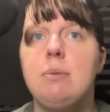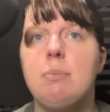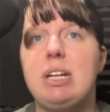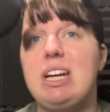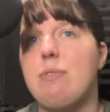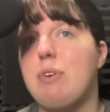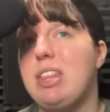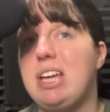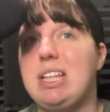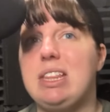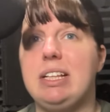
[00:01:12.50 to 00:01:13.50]
But
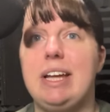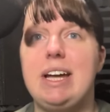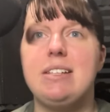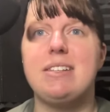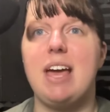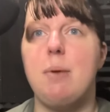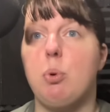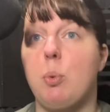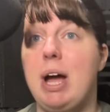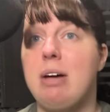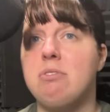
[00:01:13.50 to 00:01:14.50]
everything in the landscape
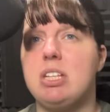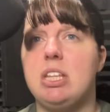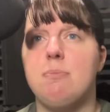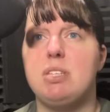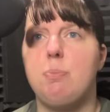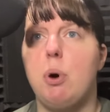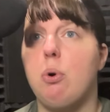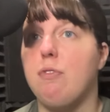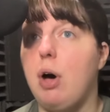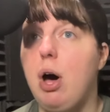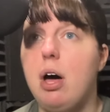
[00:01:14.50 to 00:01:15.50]
around them spoke
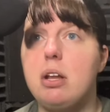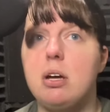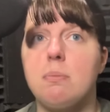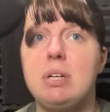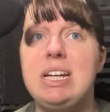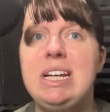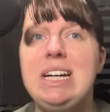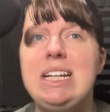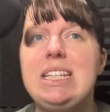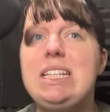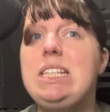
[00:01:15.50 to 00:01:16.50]
of autumn.
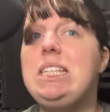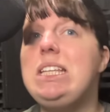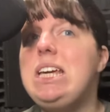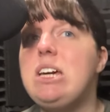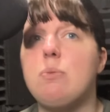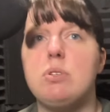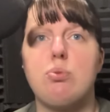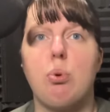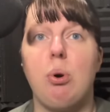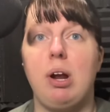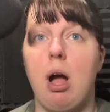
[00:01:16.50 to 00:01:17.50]
The sea was
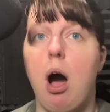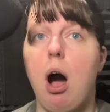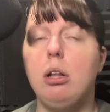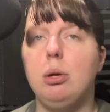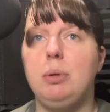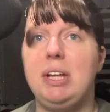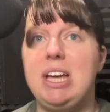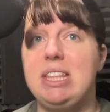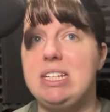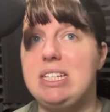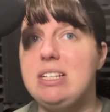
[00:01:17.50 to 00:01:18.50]
roaring hollowly
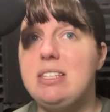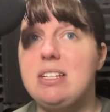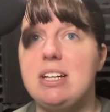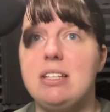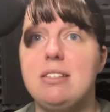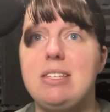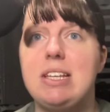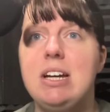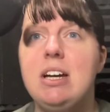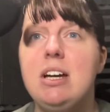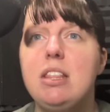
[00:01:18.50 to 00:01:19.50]
in the distance.
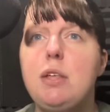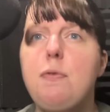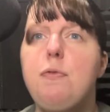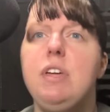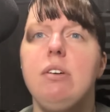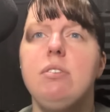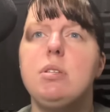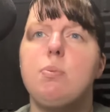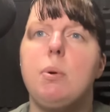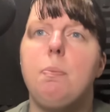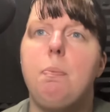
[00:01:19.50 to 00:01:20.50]
The
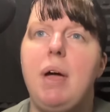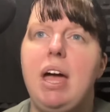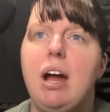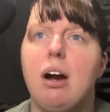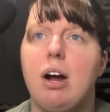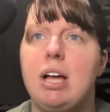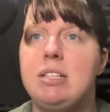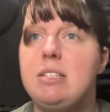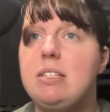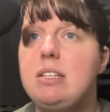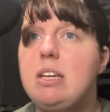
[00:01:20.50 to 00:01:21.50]
fields were bare and
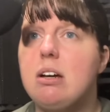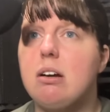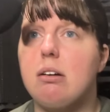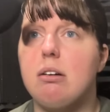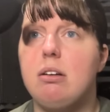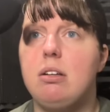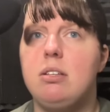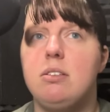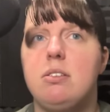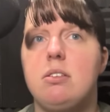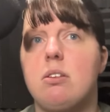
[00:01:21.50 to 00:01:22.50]
sere
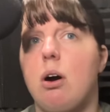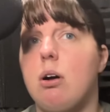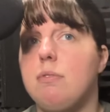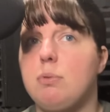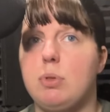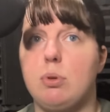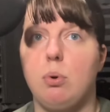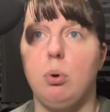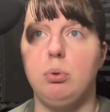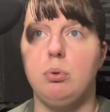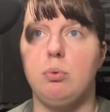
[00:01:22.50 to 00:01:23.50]
scarfed with
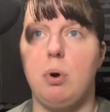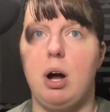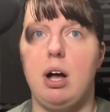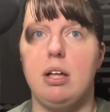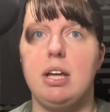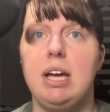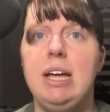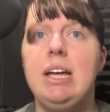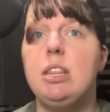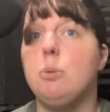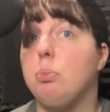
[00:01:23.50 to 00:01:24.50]
goldenrod.
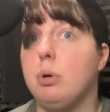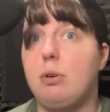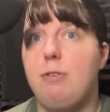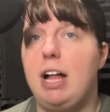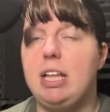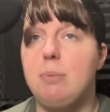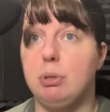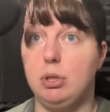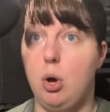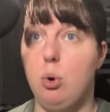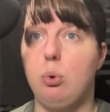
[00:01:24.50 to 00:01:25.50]
The brook valley
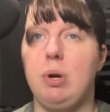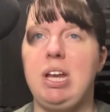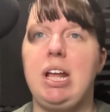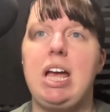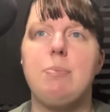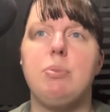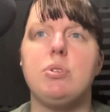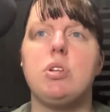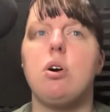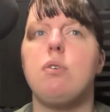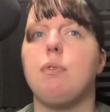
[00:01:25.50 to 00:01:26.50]
below Green Gables
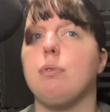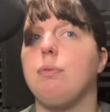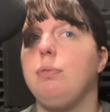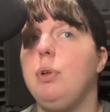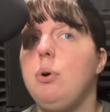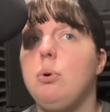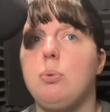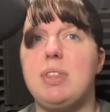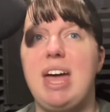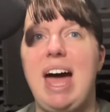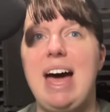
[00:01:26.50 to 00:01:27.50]
overflowed
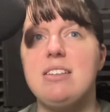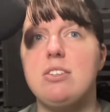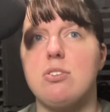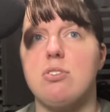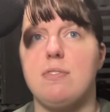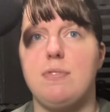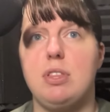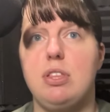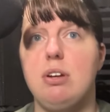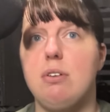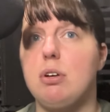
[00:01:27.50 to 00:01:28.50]
with asters of
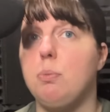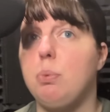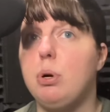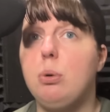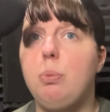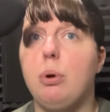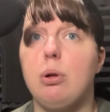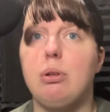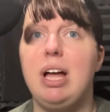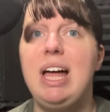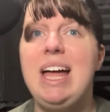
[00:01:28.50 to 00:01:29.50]
ethereal
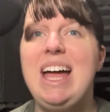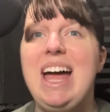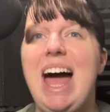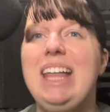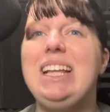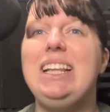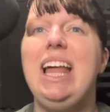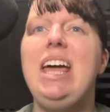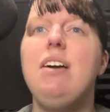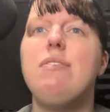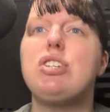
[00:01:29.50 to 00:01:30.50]
purple, and the
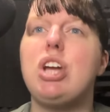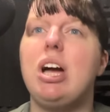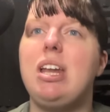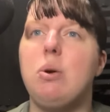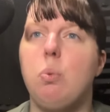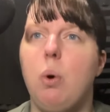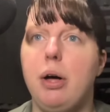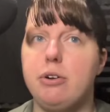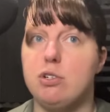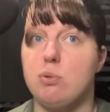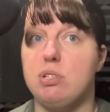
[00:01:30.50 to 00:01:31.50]
lake of shining
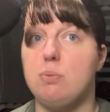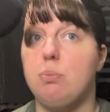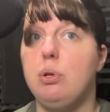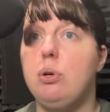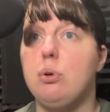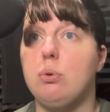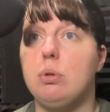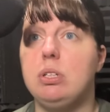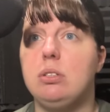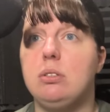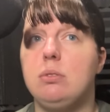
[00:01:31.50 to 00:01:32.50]
waters was blue,
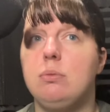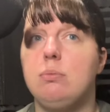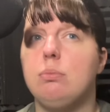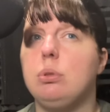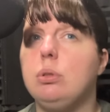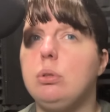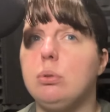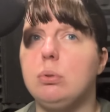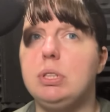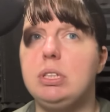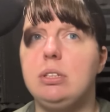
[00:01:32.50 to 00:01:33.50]

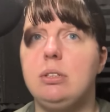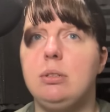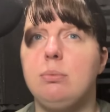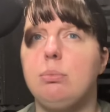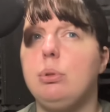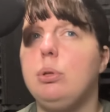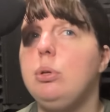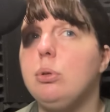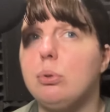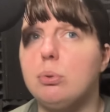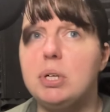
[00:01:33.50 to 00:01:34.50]
blue,
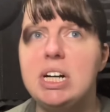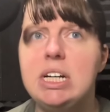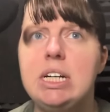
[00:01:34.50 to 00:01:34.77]
blue,